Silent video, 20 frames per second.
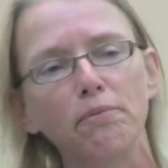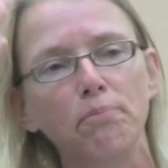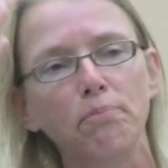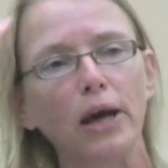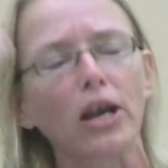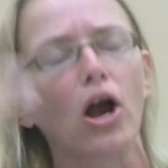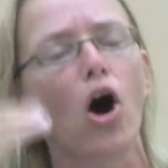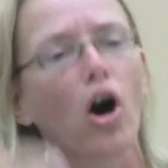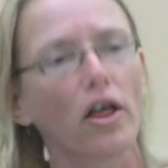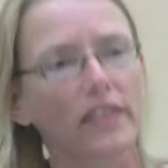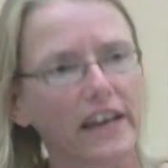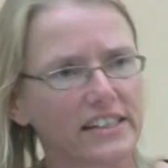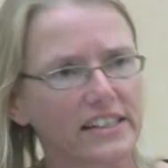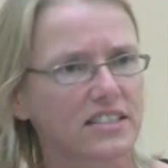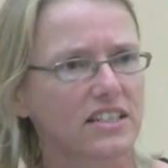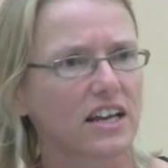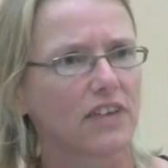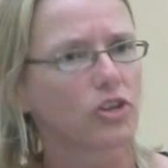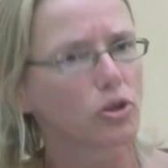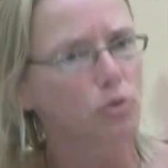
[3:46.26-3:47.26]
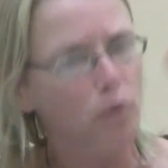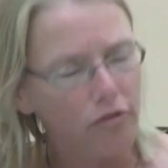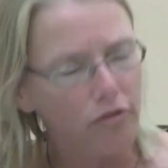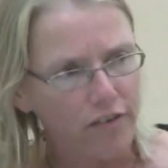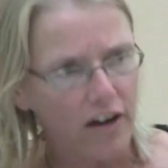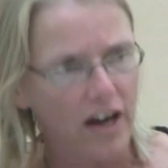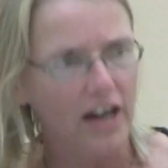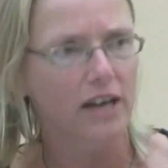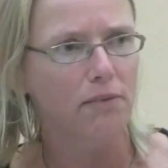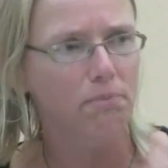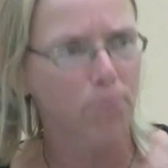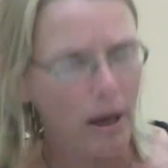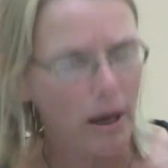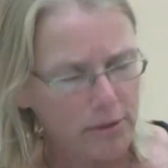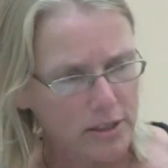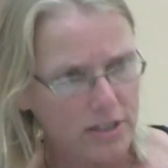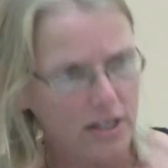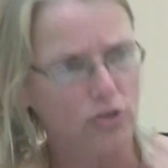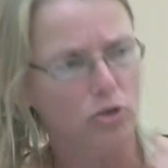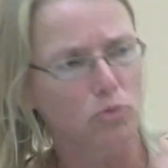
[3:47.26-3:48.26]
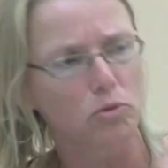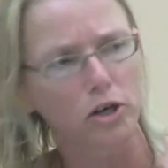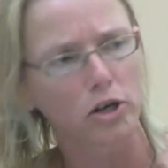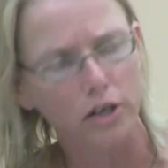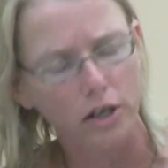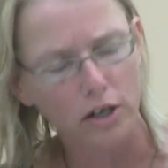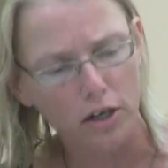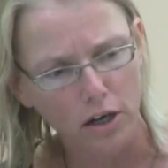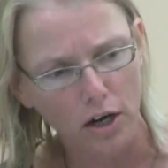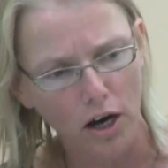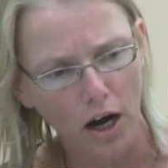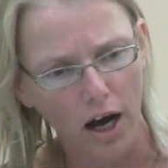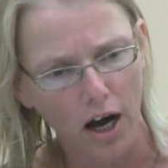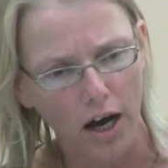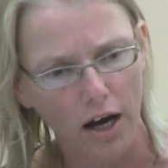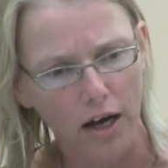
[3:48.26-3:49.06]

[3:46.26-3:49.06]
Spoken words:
but all that stuff you will find public sector worker